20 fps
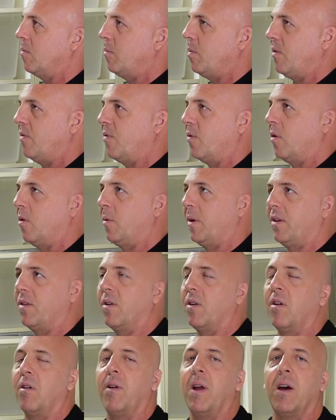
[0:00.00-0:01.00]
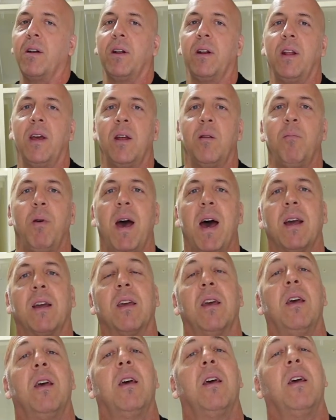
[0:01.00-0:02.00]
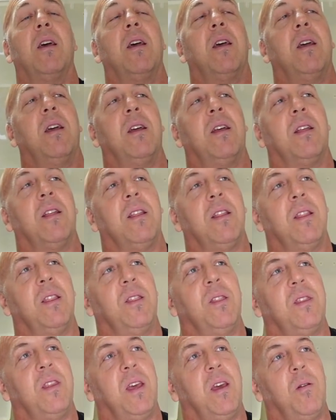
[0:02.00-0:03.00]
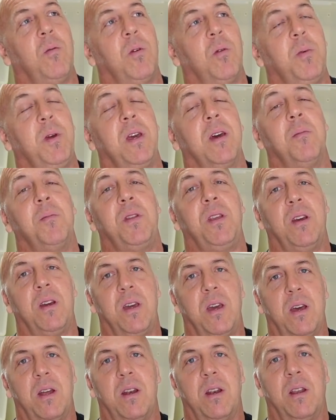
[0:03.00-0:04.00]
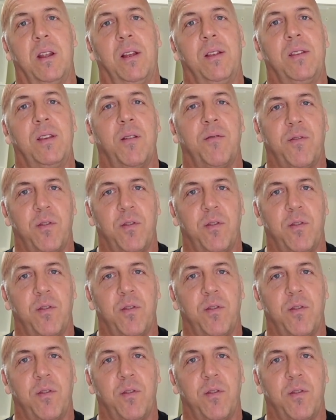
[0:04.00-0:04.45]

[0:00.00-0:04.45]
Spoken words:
before we turn around and head back, they will be empty again, except